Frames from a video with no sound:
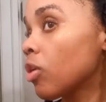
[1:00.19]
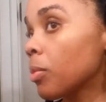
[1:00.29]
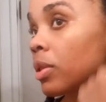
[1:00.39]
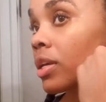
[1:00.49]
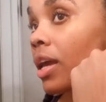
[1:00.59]

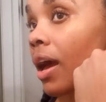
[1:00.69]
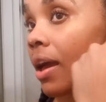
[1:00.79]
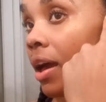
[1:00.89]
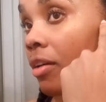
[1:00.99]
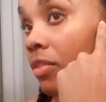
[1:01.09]
normally
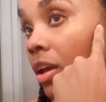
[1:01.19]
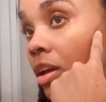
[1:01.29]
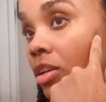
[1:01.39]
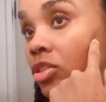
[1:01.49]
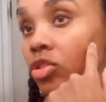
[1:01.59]
I have
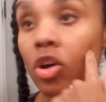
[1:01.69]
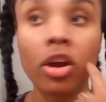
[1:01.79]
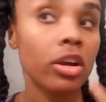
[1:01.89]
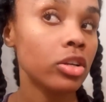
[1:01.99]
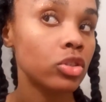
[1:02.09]
like a
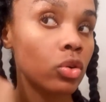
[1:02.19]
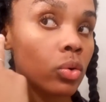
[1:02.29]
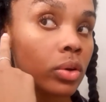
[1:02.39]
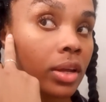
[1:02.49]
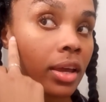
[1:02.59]
darker
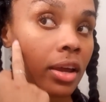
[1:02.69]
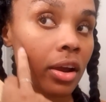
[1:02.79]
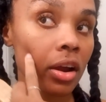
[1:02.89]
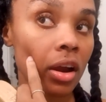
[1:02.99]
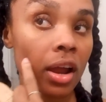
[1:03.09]
tone
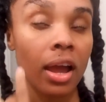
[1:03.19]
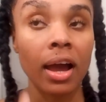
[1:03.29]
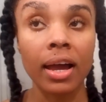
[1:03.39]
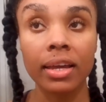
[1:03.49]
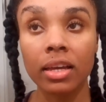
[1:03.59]
here
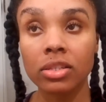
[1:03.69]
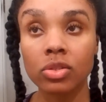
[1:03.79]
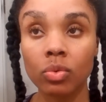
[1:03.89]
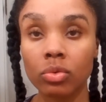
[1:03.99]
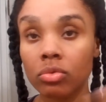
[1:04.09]
I
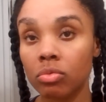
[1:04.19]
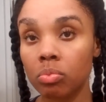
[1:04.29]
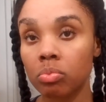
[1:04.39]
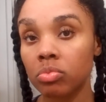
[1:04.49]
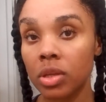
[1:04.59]
guess
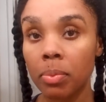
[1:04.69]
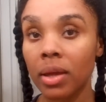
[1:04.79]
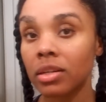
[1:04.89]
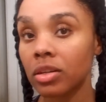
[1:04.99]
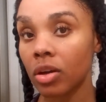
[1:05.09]

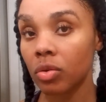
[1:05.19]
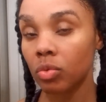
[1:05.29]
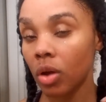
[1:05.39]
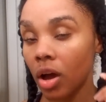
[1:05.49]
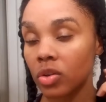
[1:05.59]
depending
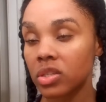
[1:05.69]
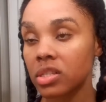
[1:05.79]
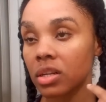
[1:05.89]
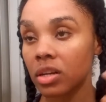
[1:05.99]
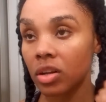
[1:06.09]
on how you
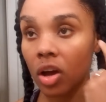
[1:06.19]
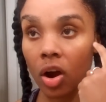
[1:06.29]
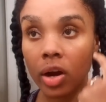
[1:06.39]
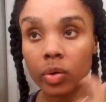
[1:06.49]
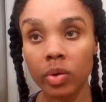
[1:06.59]
sit in the
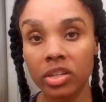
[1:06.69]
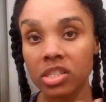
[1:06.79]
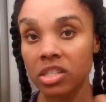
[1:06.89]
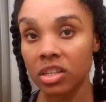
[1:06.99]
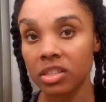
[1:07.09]
car and where the
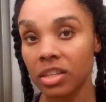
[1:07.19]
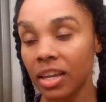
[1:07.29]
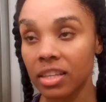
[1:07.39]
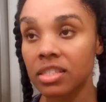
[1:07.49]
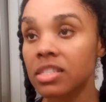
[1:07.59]
sun
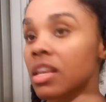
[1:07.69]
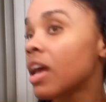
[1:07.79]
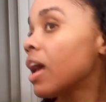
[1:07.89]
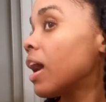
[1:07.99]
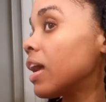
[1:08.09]
hits
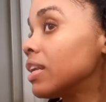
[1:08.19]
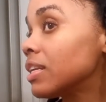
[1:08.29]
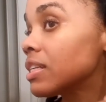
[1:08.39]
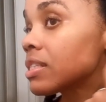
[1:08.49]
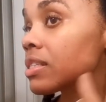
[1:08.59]
and
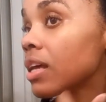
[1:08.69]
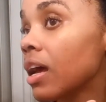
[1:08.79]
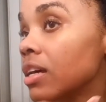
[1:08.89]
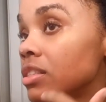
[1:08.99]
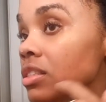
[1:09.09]
this
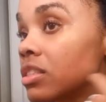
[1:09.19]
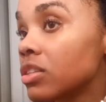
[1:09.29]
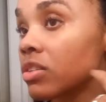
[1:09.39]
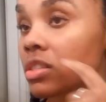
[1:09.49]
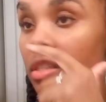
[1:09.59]
has
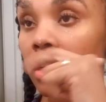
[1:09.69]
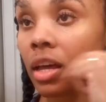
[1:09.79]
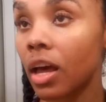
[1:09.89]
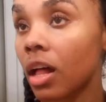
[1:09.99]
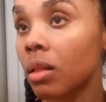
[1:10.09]
seriously
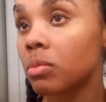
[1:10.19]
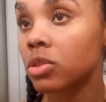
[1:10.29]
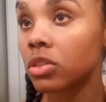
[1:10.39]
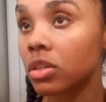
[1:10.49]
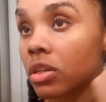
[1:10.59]

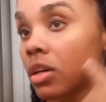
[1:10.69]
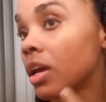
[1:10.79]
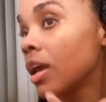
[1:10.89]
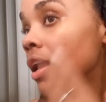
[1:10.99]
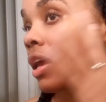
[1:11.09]
helped to
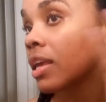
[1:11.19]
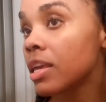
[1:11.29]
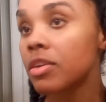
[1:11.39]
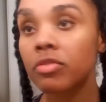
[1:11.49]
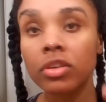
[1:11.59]

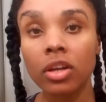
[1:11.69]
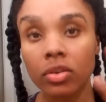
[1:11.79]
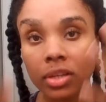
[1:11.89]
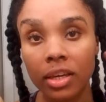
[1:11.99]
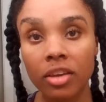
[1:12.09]
even
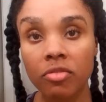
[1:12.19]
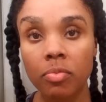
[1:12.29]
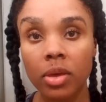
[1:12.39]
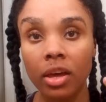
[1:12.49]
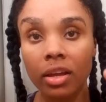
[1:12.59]
out and give
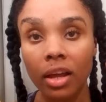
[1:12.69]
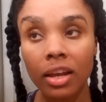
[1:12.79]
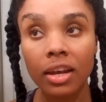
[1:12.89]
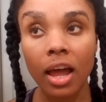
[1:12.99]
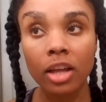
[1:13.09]
me a, a
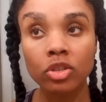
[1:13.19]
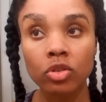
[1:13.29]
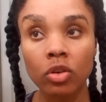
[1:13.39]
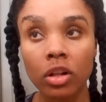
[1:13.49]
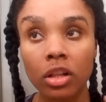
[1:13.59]

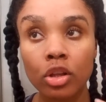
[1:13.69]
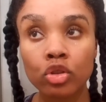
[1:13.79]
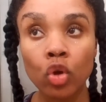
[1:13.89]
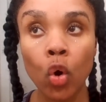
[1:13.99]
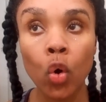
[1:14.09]
natural
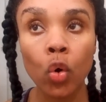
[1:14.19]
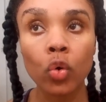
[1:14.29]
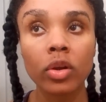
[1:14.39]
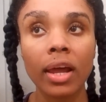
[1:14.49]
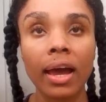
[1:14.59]

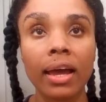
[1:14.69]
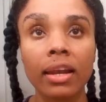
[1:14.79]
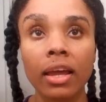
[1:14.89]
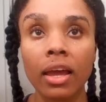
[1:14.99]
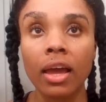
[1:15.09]
tone and